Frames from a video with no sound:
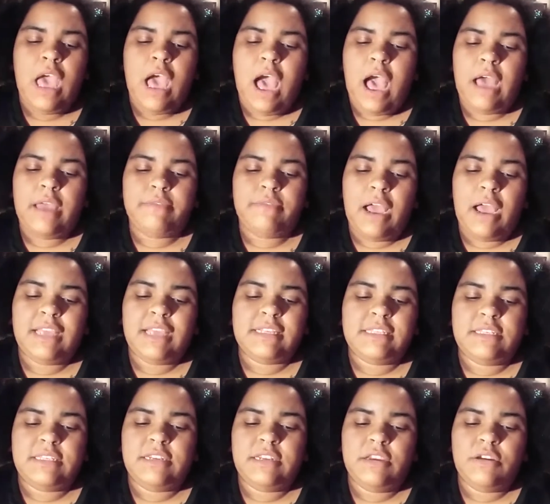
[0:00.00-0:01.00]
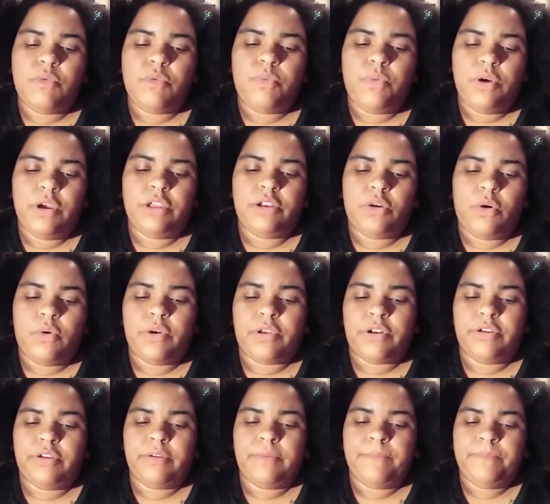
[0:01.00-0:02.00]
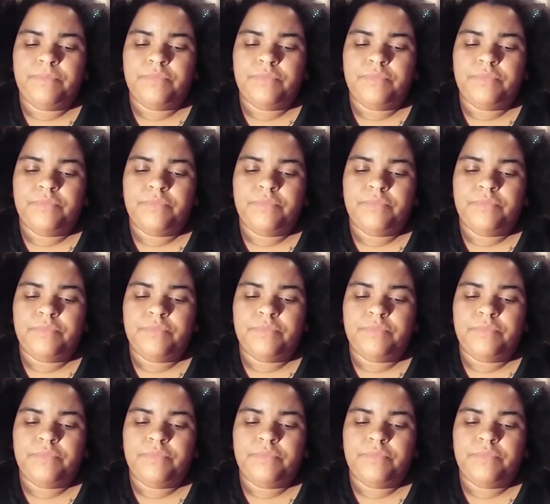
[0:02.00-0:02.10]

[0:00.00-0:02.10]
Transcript: I still would order.